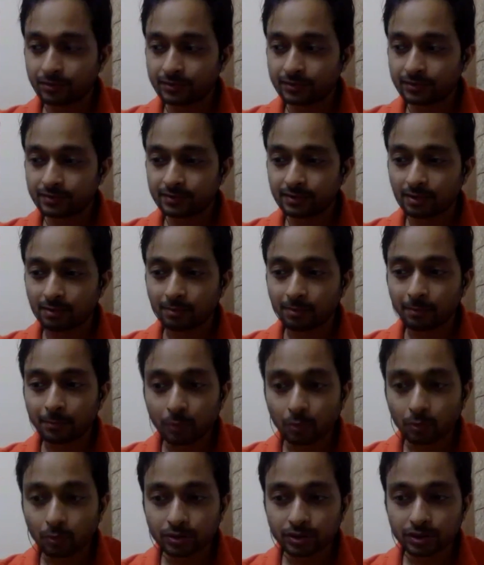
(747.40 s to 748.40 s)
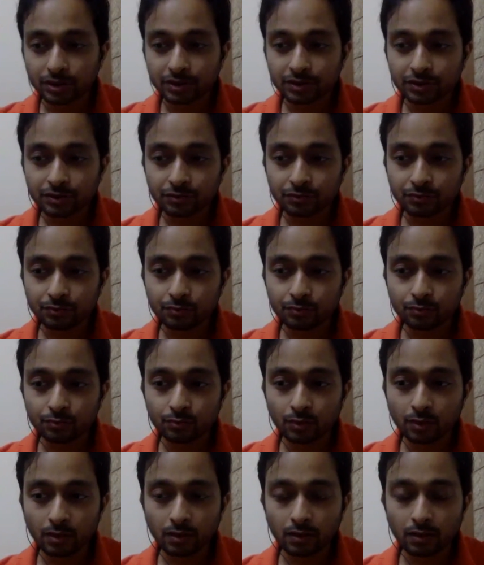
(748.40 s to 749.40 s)
some approaches to
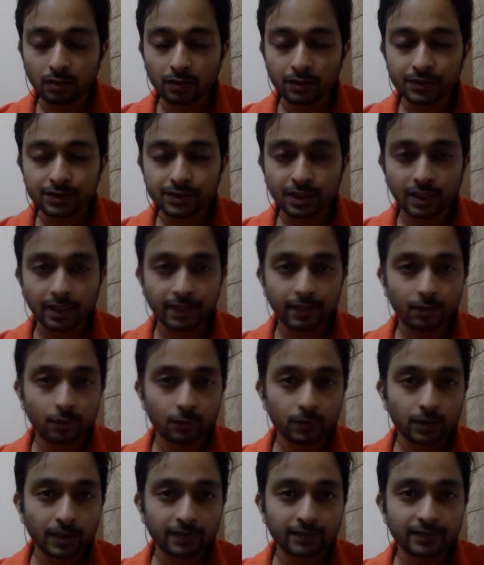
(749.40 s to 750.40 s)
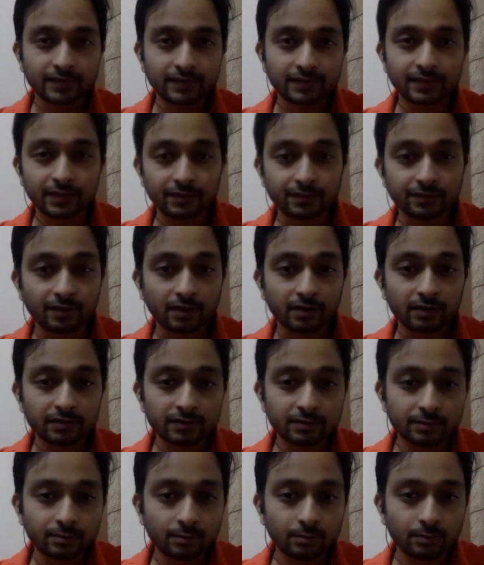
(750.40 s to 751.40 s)
try out existing
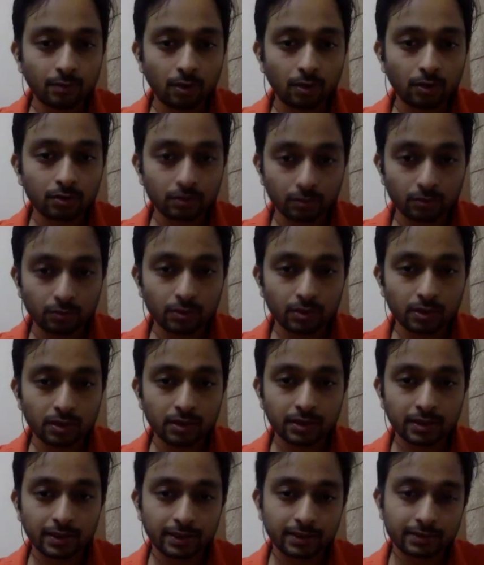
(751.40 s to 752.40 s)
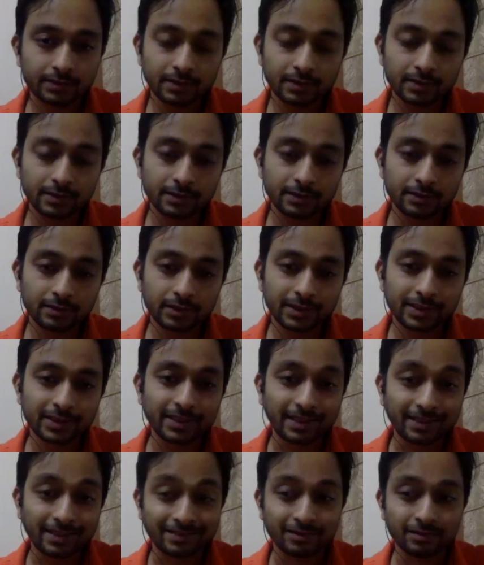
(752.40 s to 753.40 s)
drugs on corona, and I think
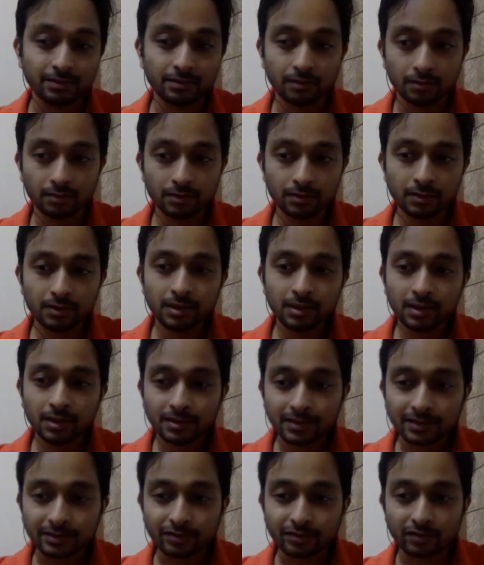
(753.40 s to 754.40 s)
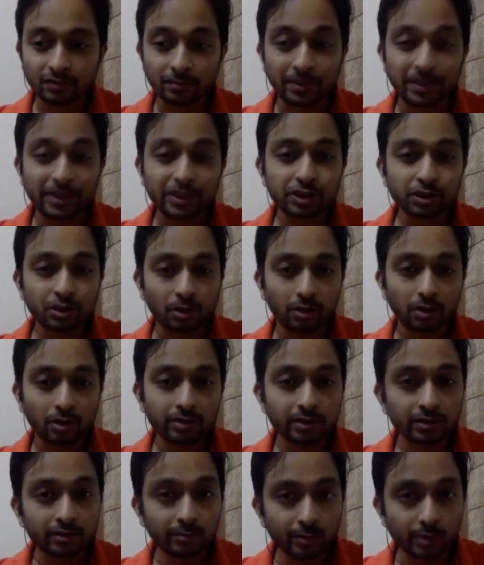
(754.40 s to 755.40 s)
that's the sort of the best shot
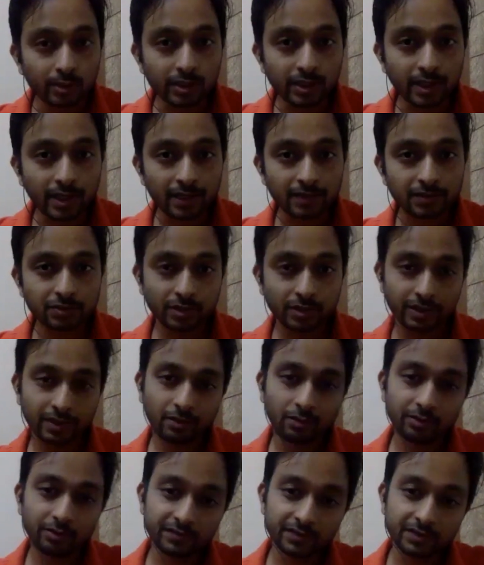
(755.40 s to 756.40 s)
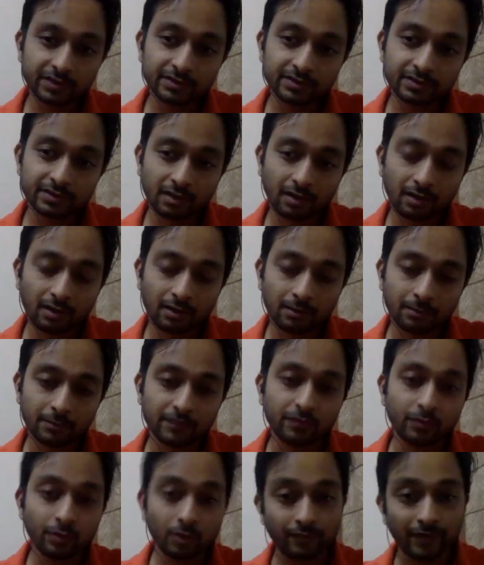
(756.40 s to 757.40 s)
that the world has to get out of this
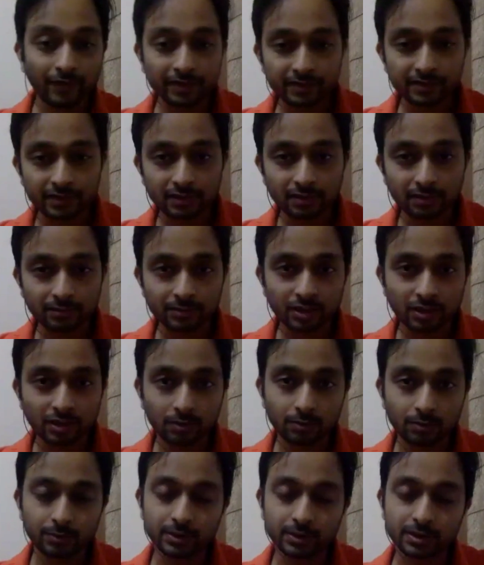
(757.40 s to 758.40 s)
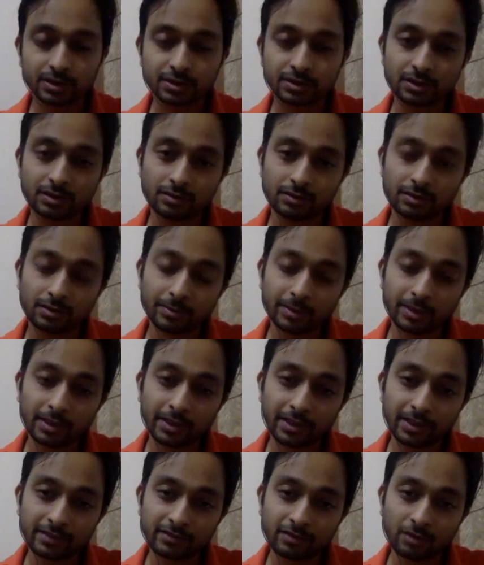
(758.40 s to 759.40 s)
before a vaccine comes out, which typically
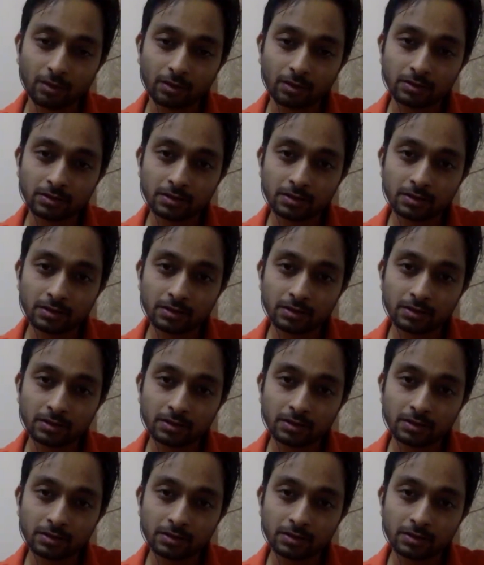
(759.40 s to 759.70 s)
takes longer.